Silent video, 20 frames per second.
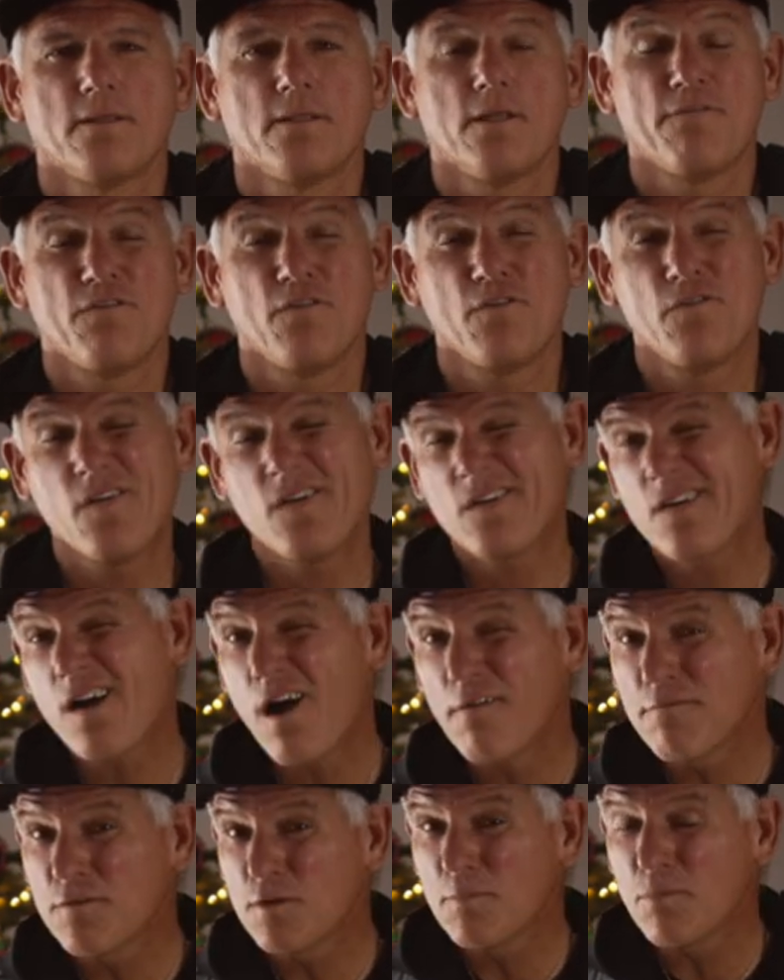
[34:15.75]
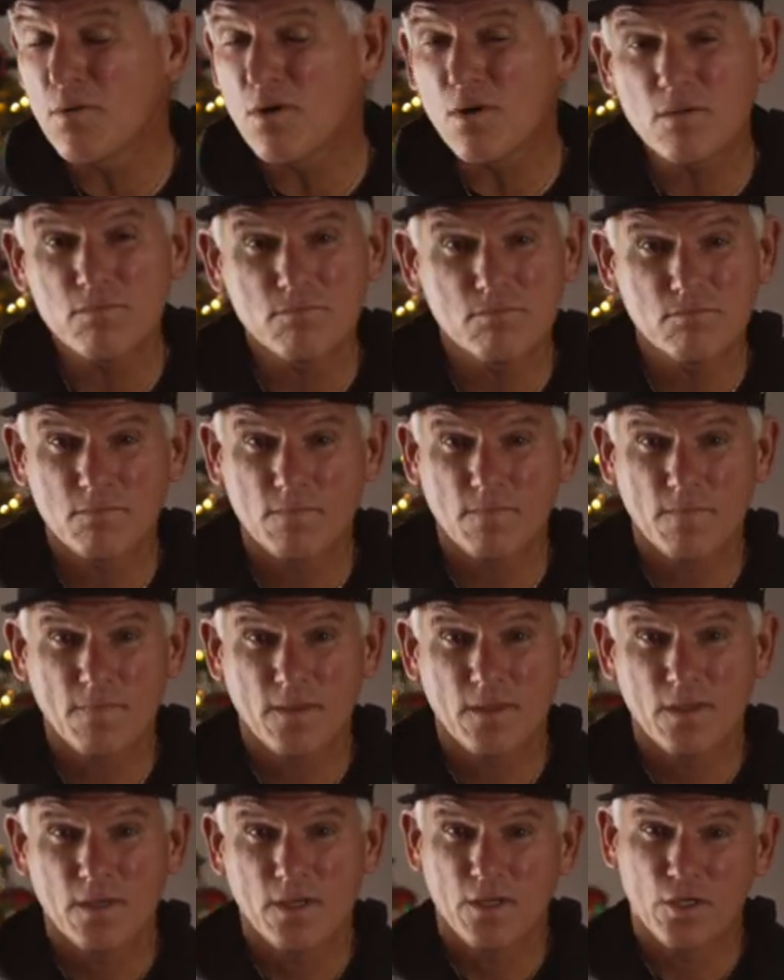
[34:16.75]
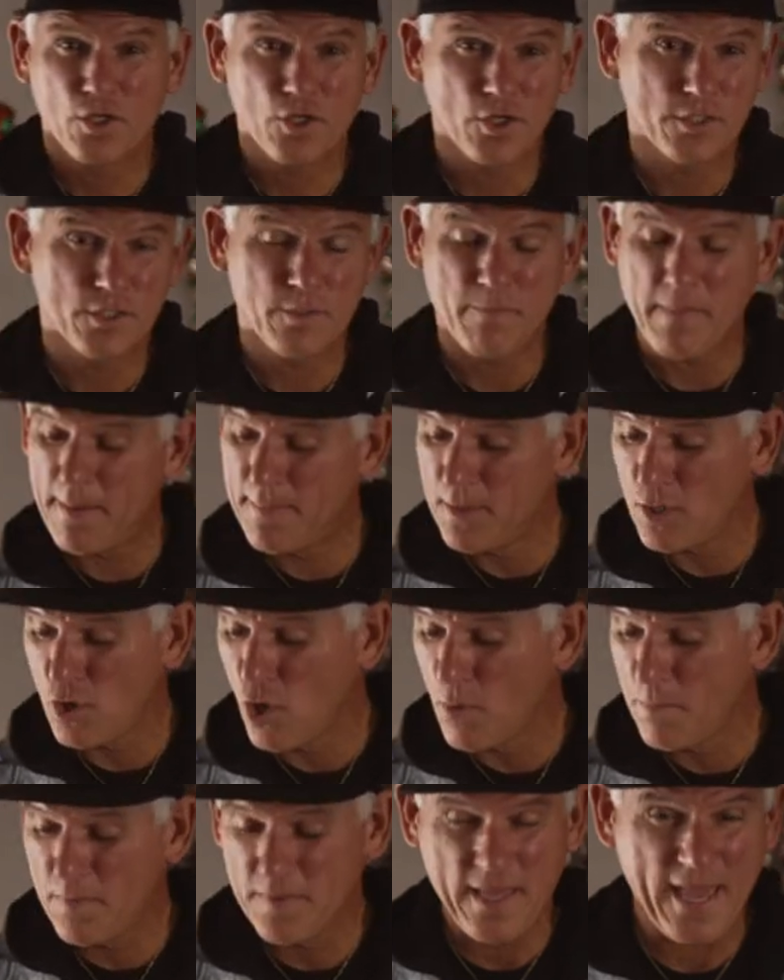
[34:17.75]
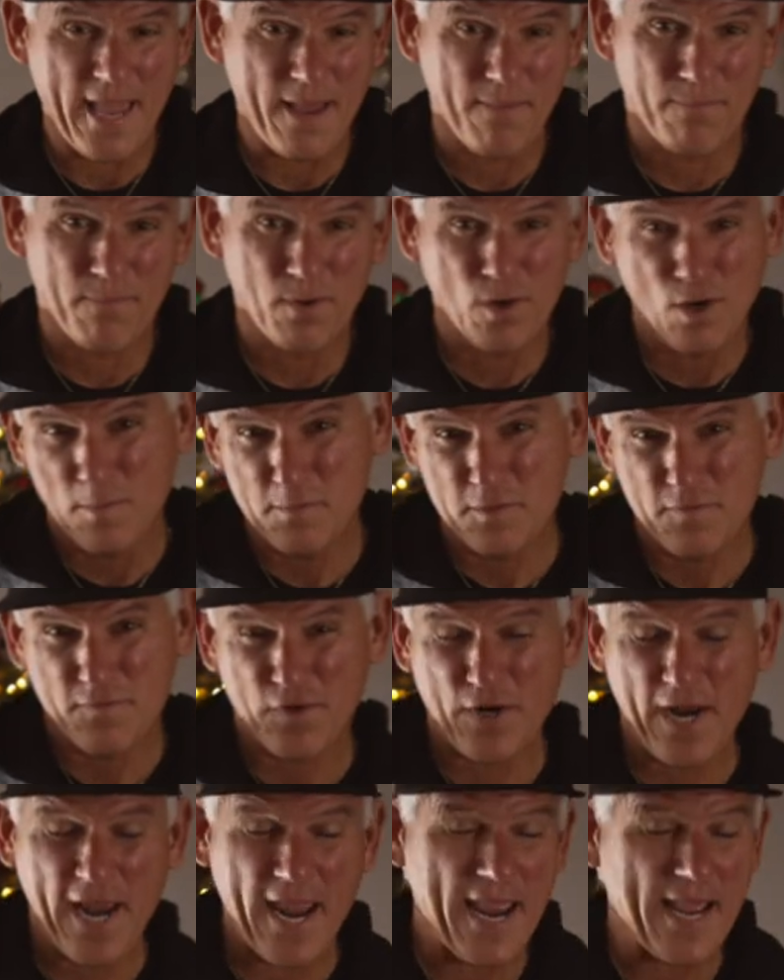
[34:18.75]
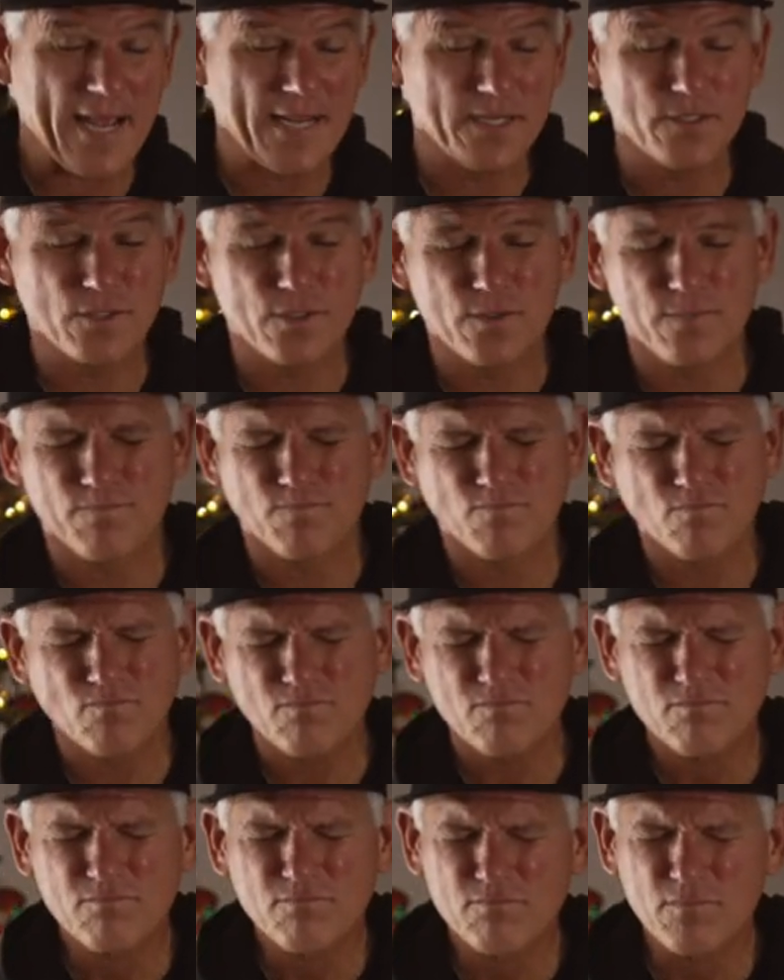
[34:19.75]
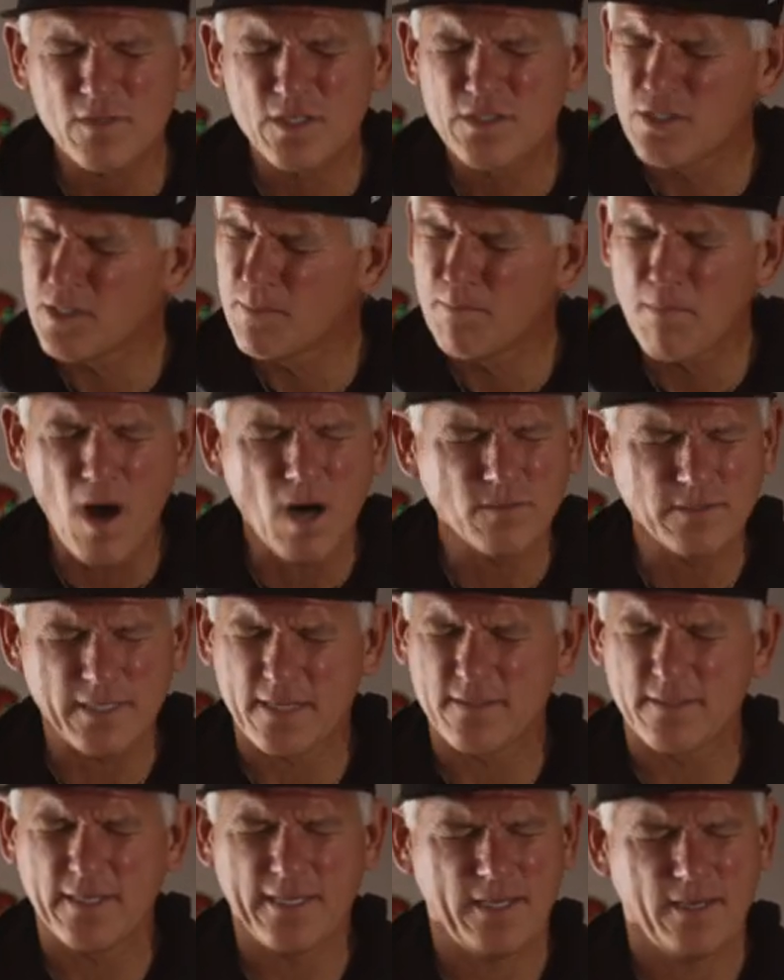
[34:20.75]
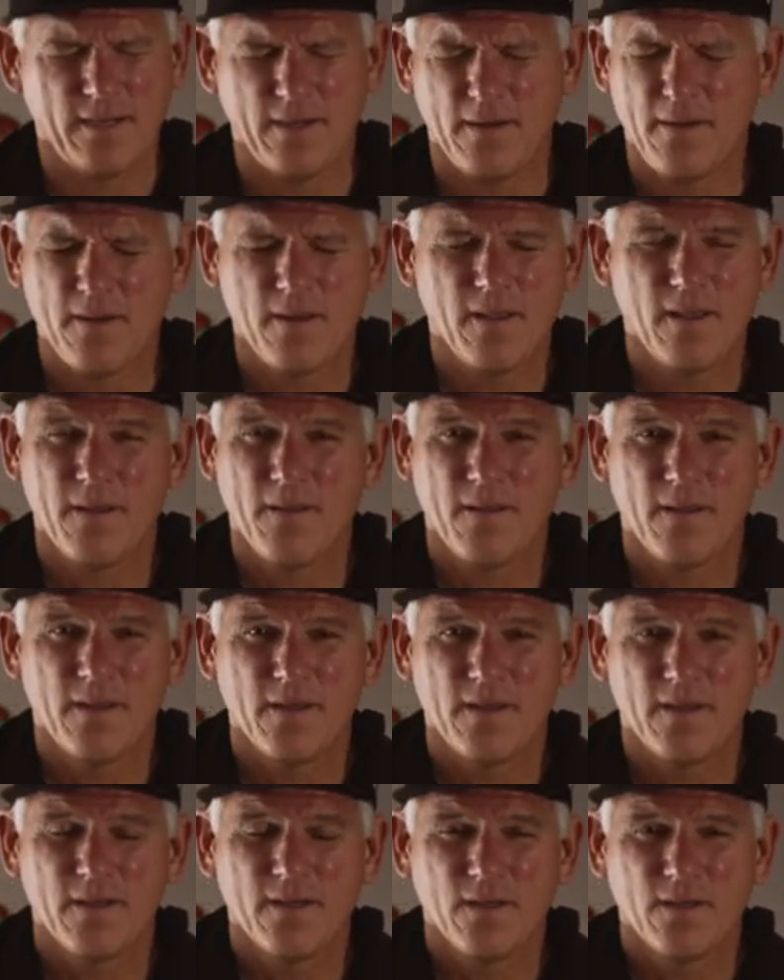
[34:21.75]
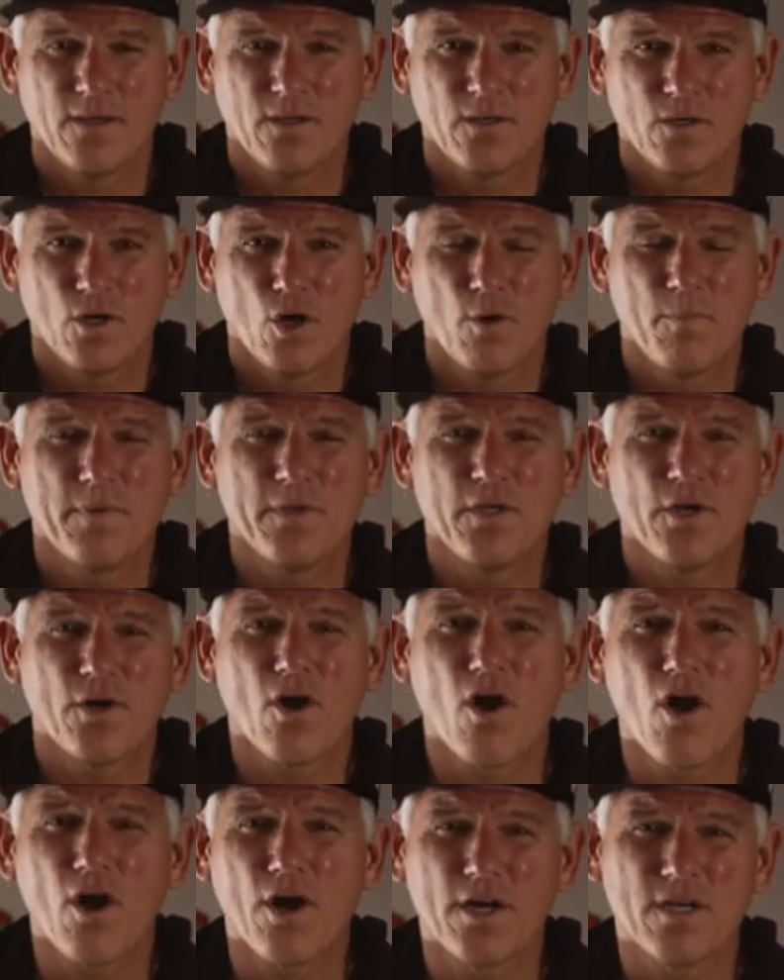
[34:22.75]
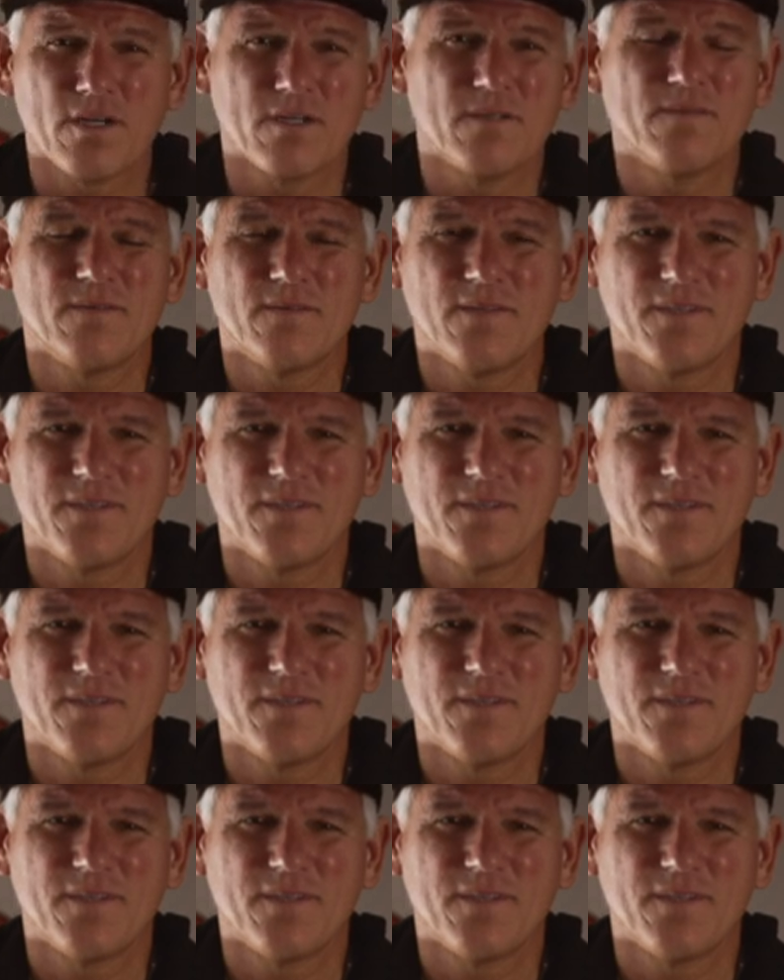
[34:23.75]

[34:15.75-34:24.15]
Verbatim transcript: Now, if you feel comfortable, I encourage you maybe to open the palms of your hands symbolically. Open your heart.